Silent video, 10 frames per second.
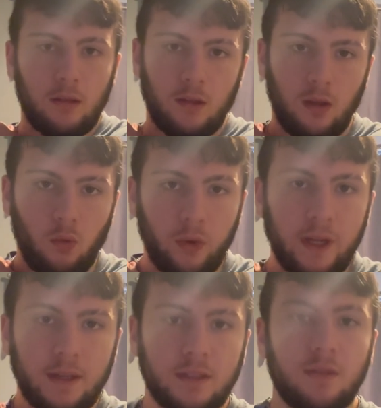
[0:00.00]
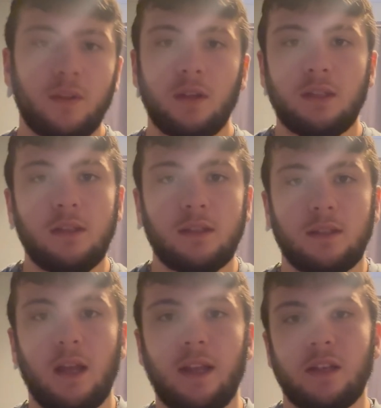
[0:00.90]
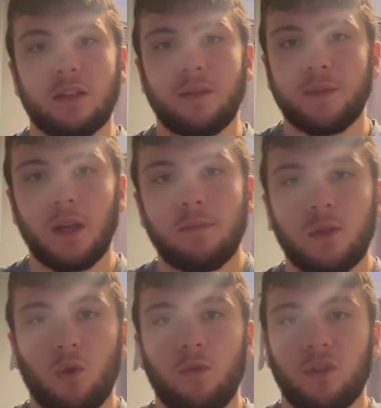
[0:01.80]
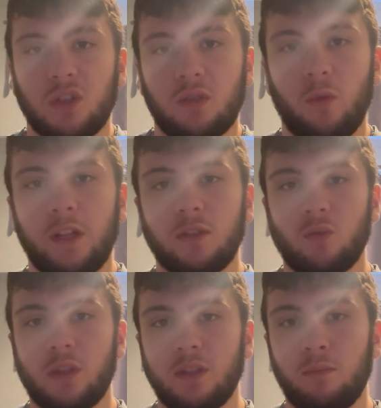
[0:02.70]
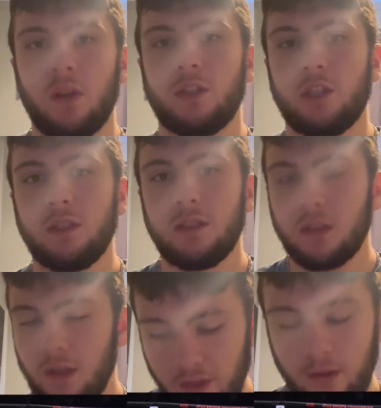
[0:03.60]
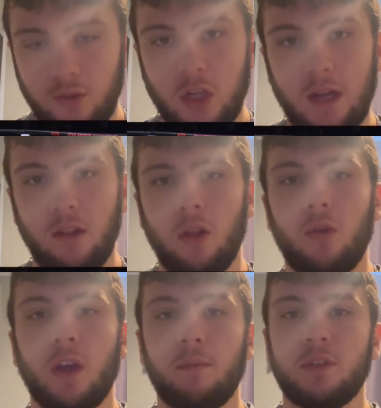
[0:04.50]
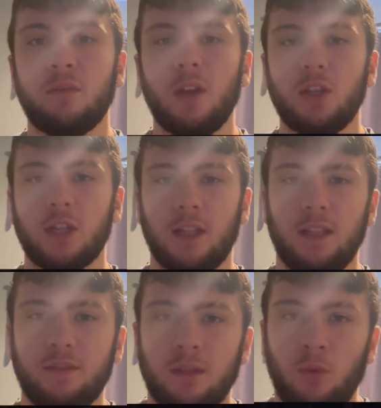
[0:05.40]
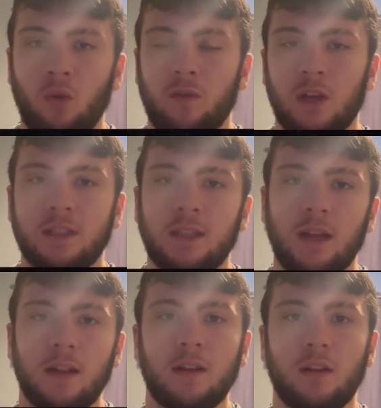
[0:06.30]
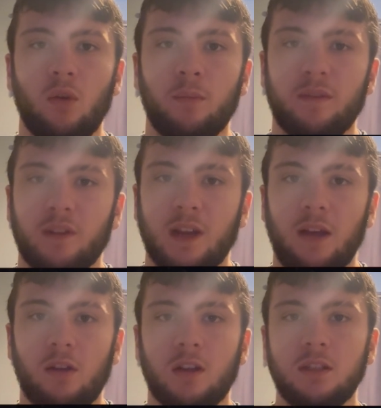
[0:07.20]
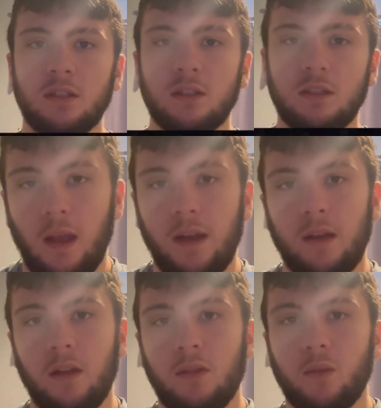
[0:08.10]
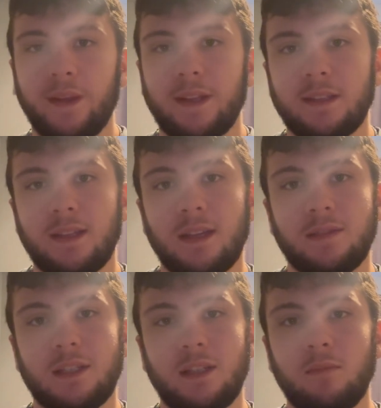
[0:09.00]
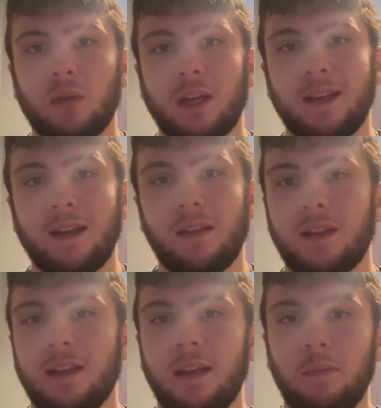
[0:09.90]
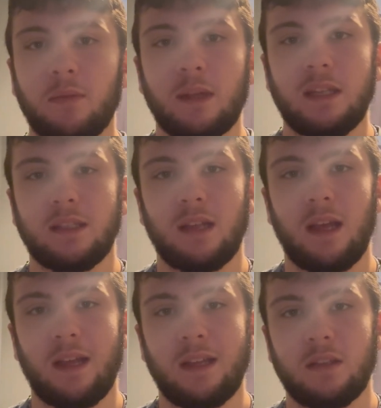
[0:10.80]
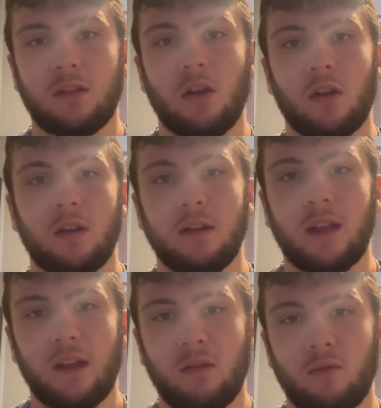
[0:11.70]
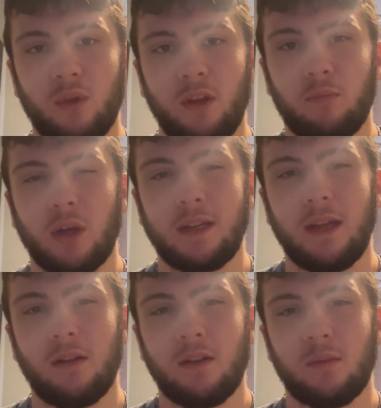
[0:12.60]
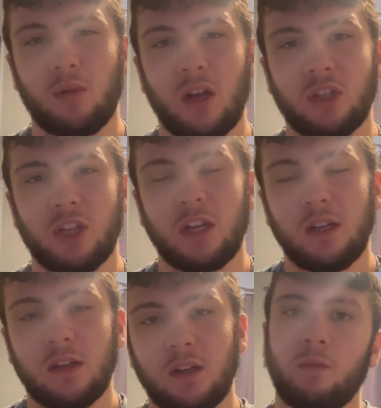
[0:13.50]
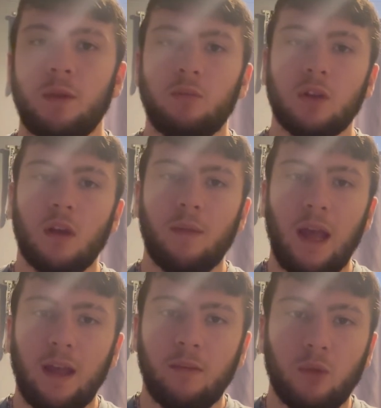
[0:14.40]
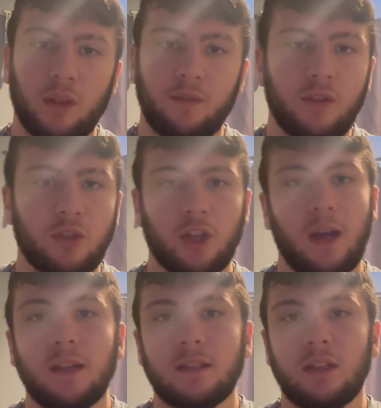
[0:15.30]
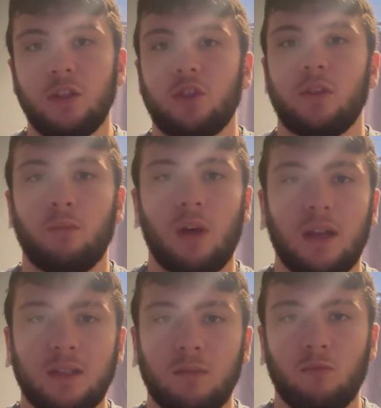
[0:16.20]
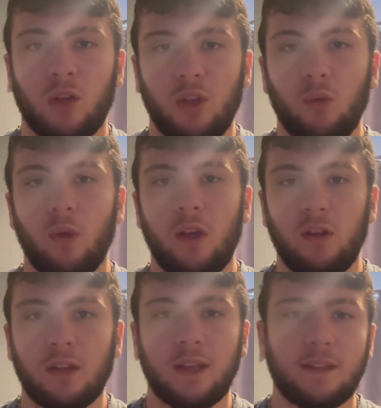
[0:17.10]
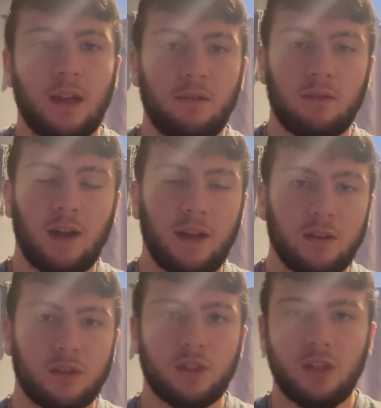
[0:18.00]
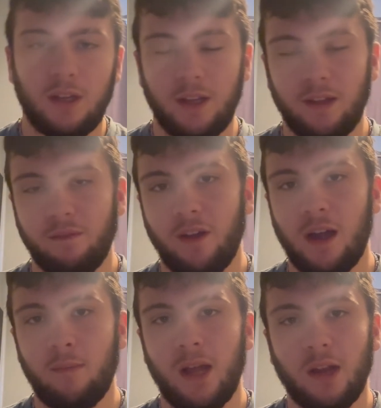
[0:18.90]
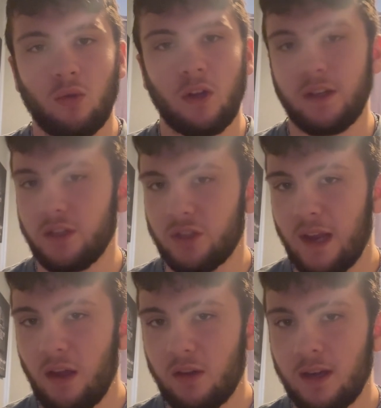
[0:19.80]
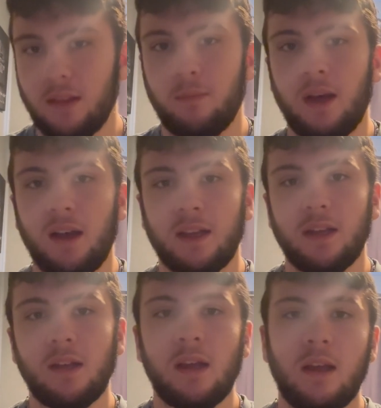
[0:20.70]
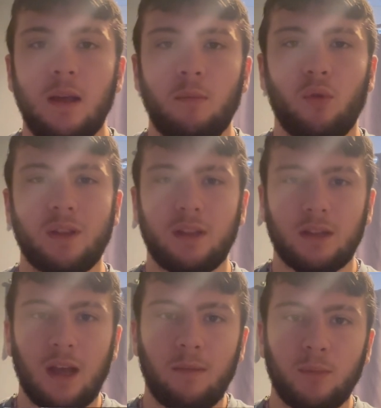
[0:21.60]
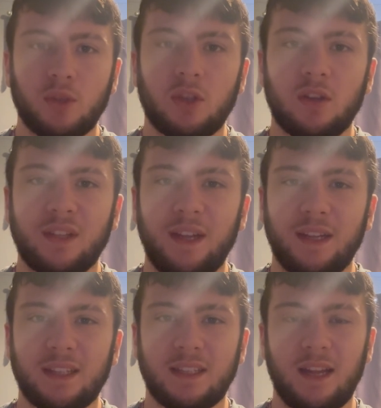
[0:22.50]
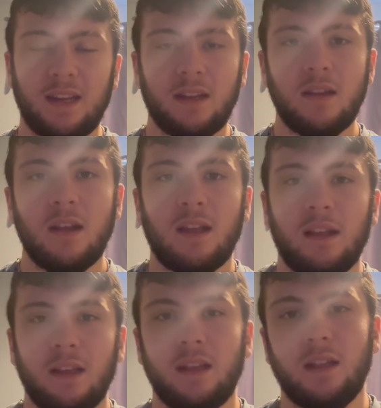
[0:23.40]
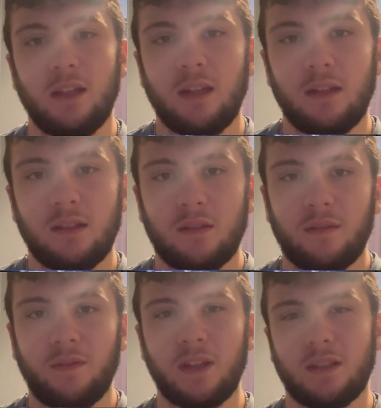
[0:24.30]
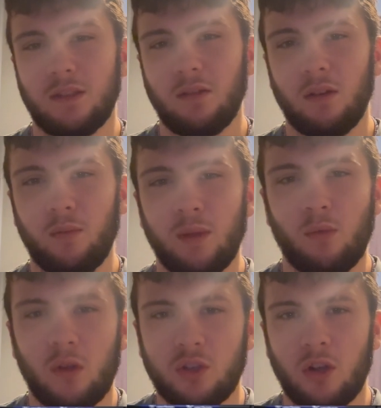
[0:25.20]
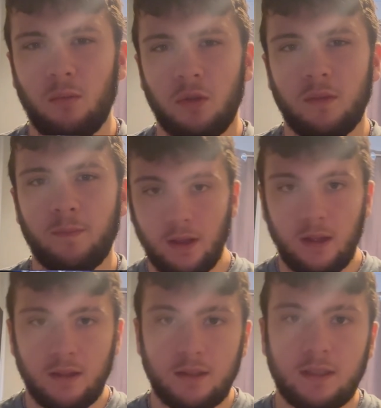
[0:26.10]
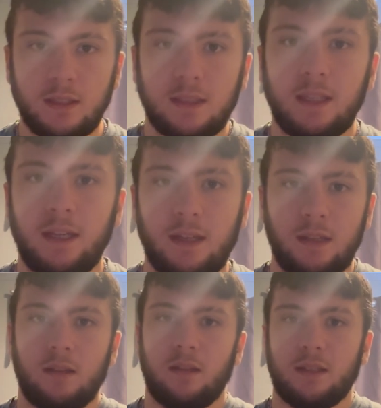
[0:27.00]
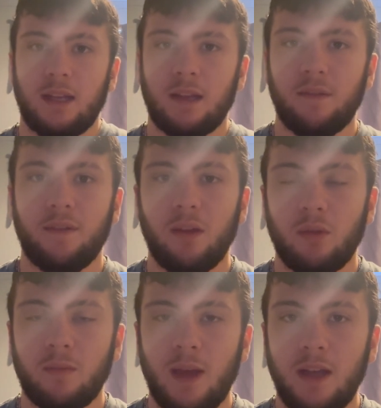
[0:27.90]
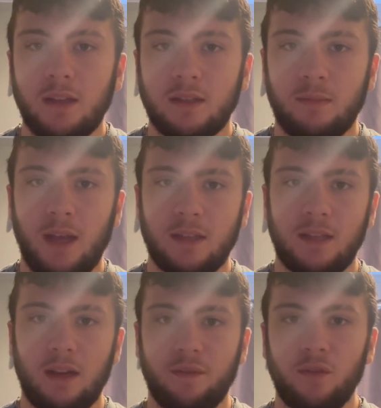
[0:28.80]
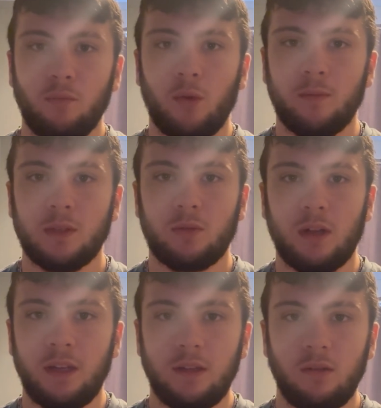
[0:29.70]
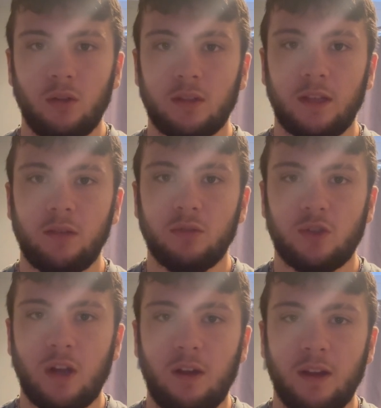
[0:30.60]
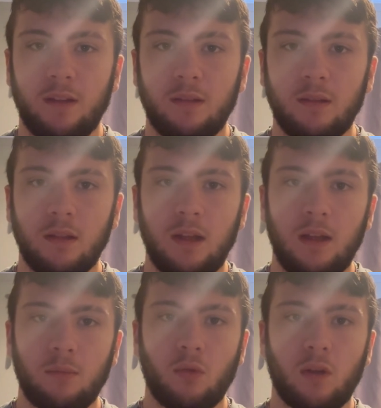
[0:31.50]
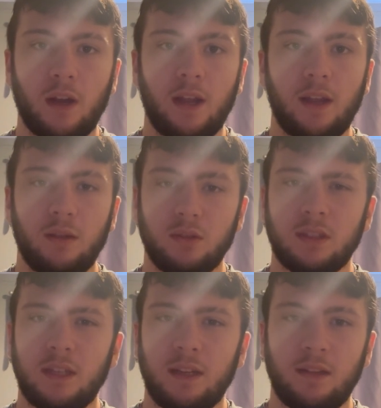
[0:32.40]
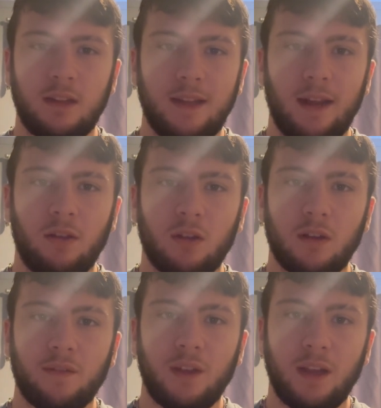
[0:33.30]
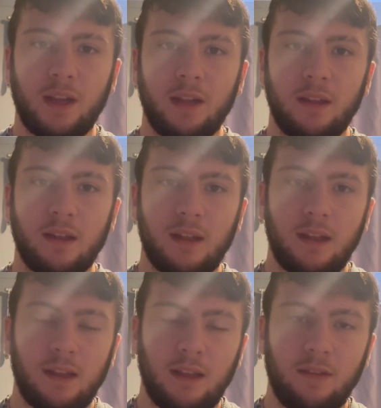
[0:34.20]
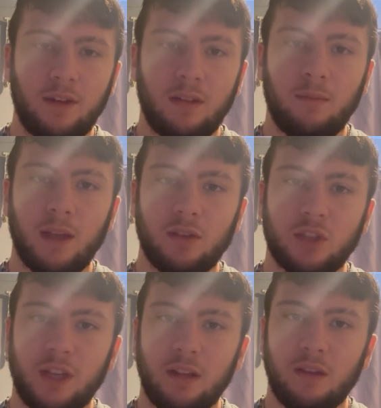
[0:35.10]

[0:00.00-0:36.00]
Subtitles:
A weakness of Dustin's is that he sometimes overswings with his punches. He'll try to load up too much, and it leaves him overextended and open for counters. And another weakness that I've seen breaking down the tape is that his guard can really break down under pressure. When people come at him with a few shots, he usually blocks them really well, gets out of range, and he can fire back or he can counter in the pocket. But when the combos start to get extended, he faces a little bit more trouble. This is seen in the second fight with Max. Max had a few moments where he looked like he was drowning Poirier. It was seen in the Dan Hooker fight, even in the Michael Chandler